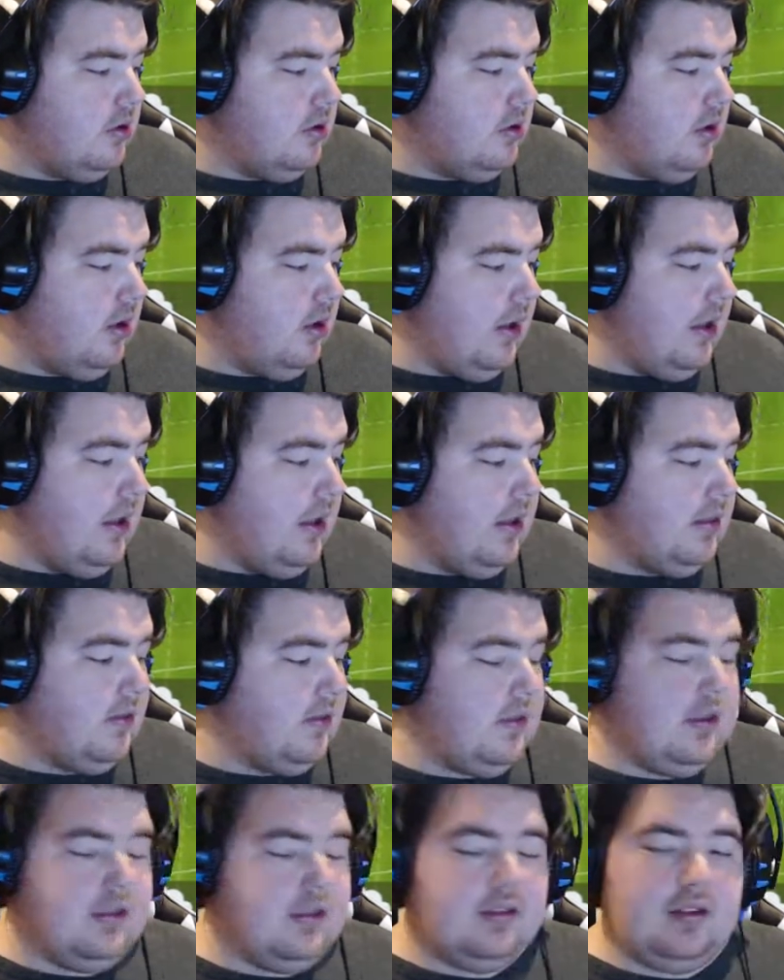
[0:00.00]
and
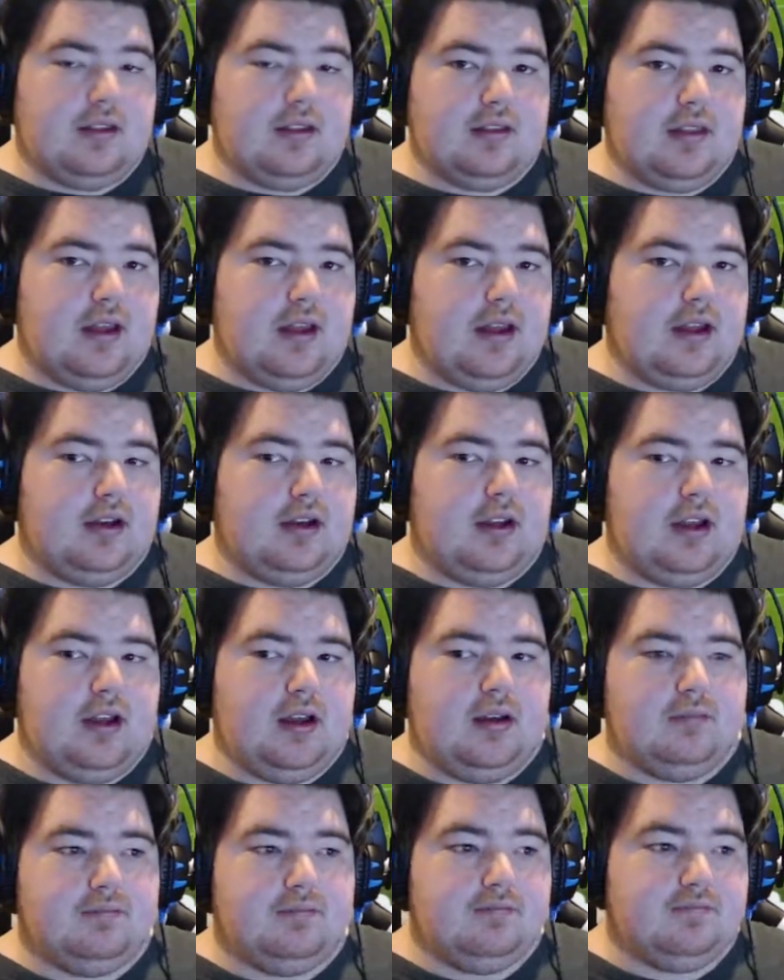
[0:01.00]
things like that
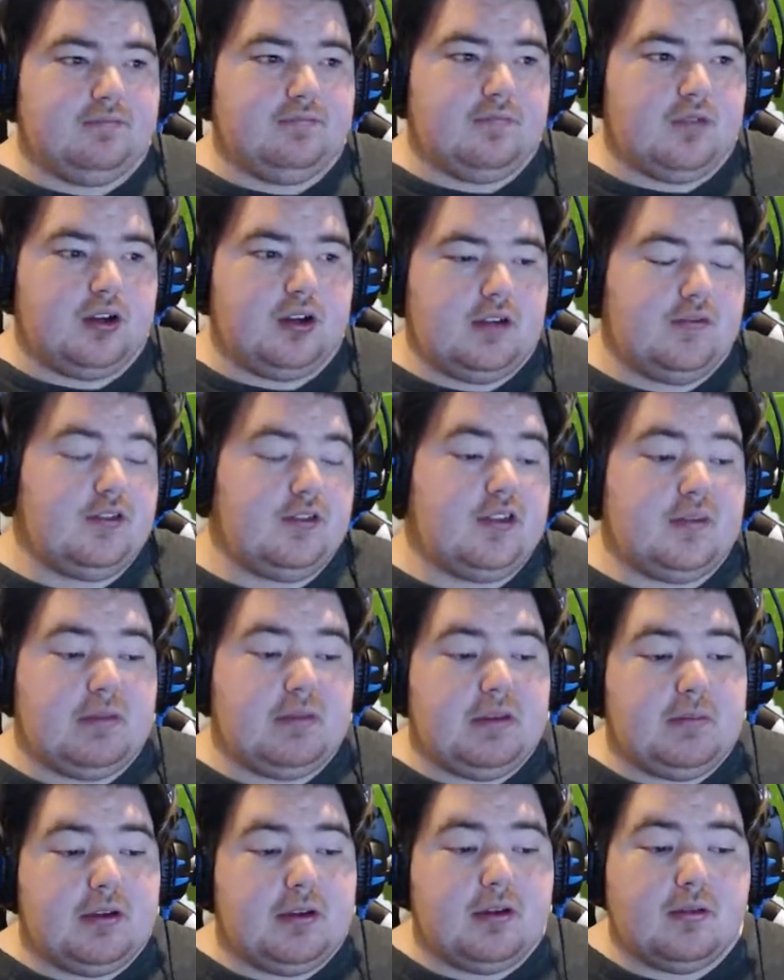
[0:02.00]
um, for different speed
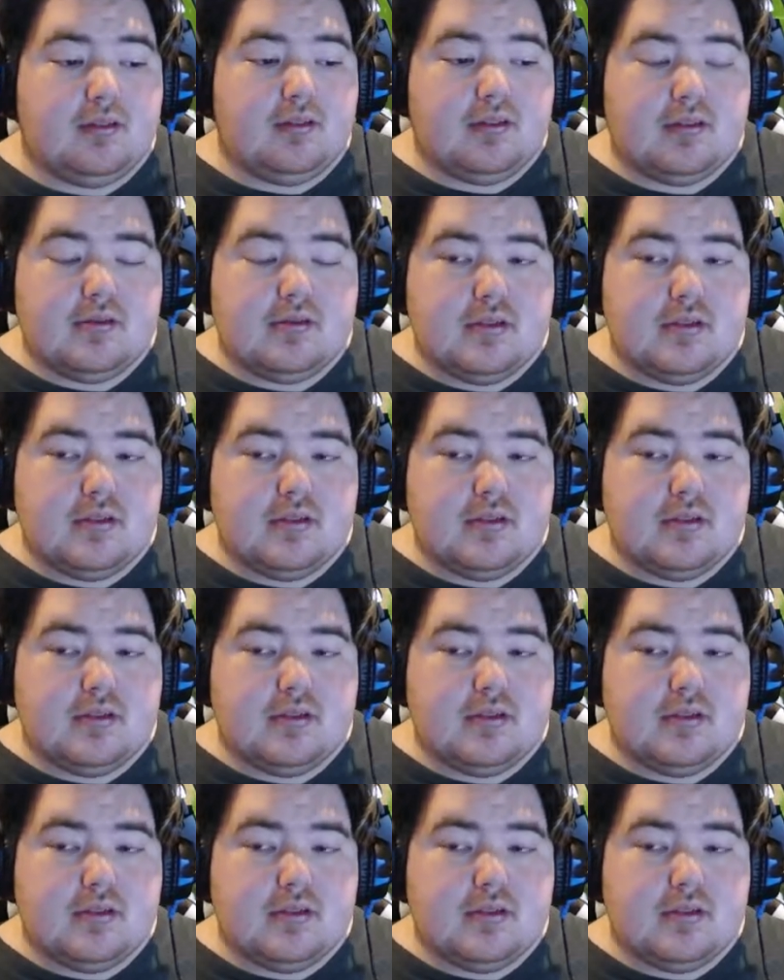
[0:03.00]
builds.